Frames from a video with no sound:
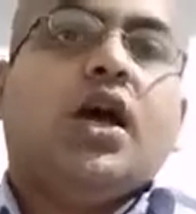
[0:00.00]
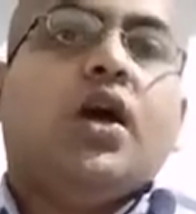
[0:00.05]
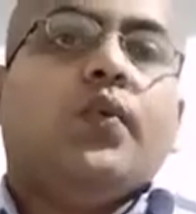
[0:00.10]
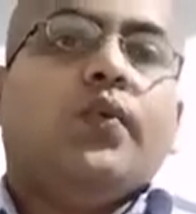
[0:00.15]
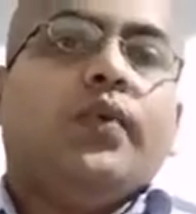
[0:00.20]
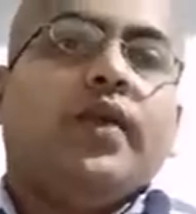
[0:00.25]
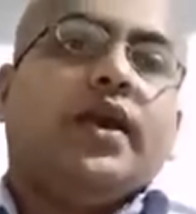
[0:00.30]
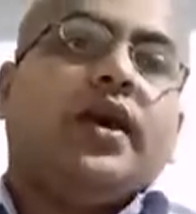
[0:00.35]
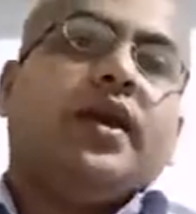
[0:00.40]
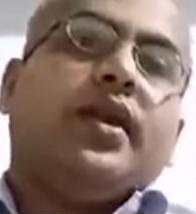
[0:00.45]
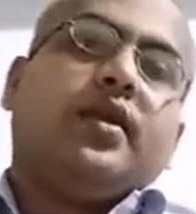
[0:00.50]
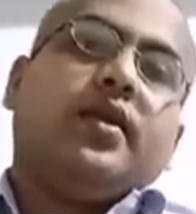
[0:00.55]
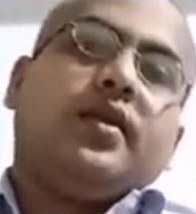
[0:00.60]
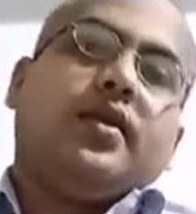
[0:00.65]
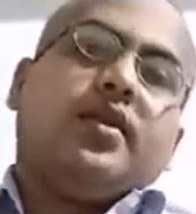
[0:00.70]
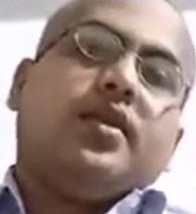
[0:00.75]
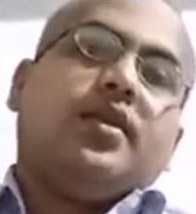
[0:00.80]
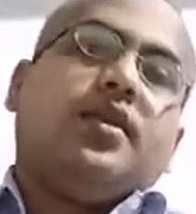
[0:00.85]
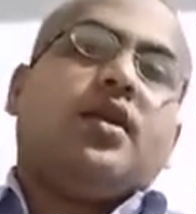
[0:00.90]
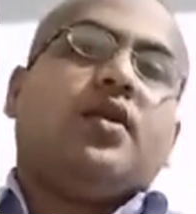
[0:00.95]
We are
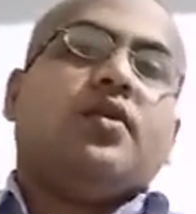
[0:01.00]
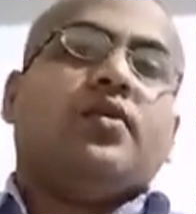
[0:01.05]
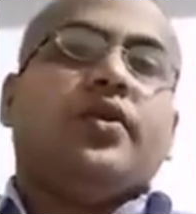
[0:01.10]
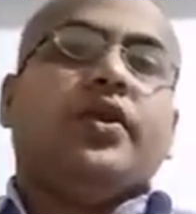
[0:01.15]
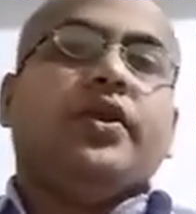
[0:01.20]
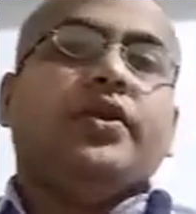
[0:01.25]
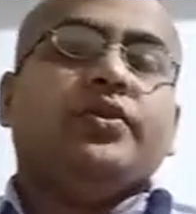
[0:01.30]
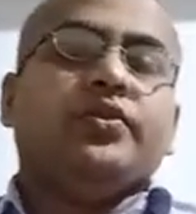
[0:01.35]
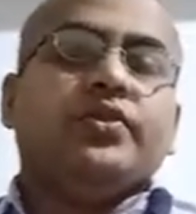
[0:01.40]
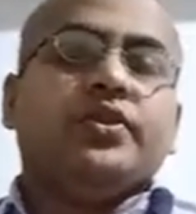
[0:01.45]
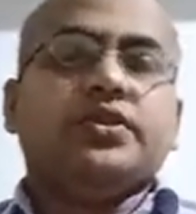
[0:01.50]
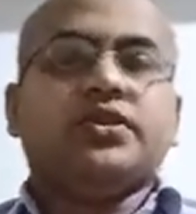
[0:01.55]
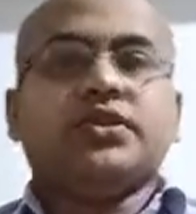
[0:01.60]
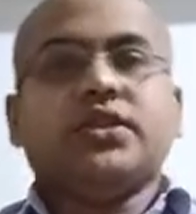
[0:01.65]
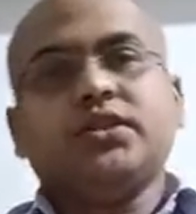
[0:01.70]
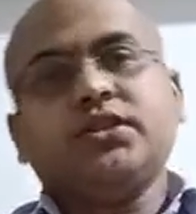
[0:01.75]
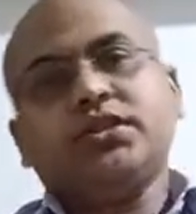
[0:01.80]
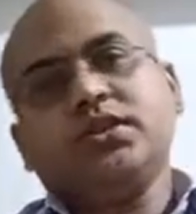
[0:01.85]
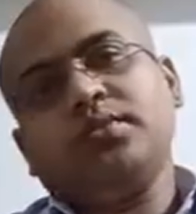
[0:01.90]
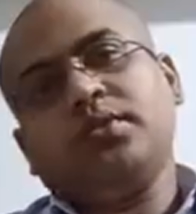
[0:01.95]
now going to
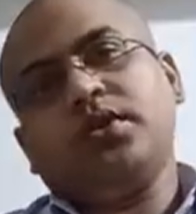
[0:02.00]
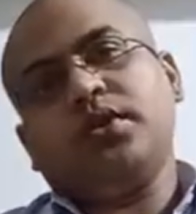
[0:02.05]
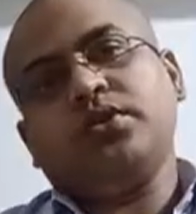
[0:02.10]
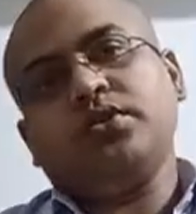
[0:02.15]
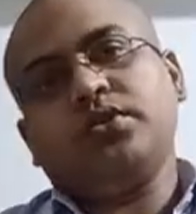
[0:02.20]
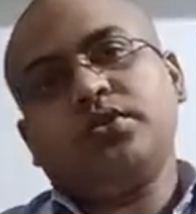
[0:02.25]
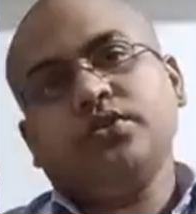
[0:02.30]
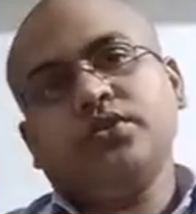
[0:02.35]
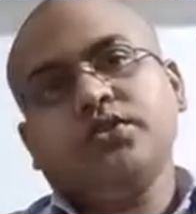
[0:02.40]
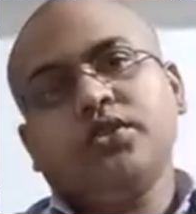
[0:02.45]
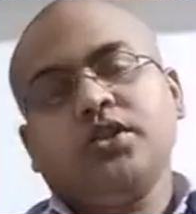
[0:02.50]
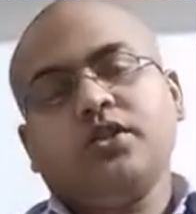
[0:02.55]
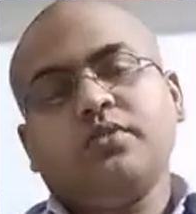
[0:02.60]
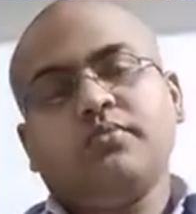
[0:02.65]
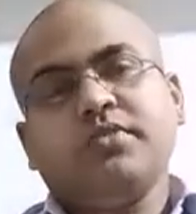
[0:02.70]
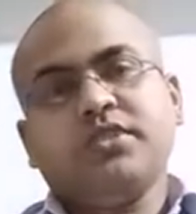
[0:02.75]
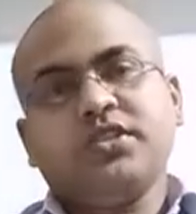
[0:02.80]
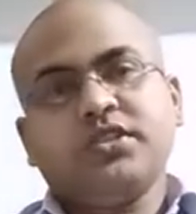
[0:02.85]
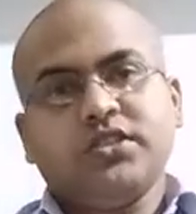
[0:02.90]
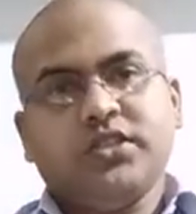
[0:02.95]
discuss about question
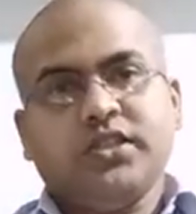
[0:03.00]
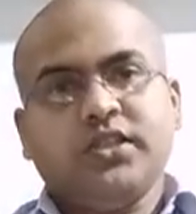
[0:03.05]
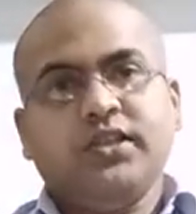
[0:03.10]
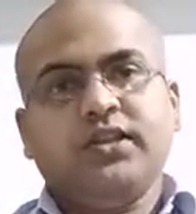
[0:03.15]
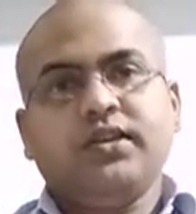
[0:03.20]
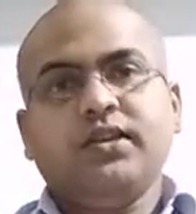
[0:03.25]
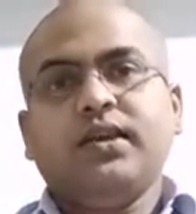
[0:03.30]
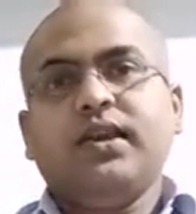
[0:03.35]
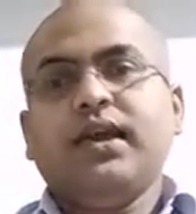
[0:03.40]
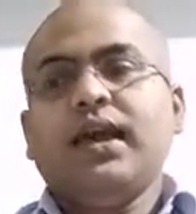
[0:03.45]
number C,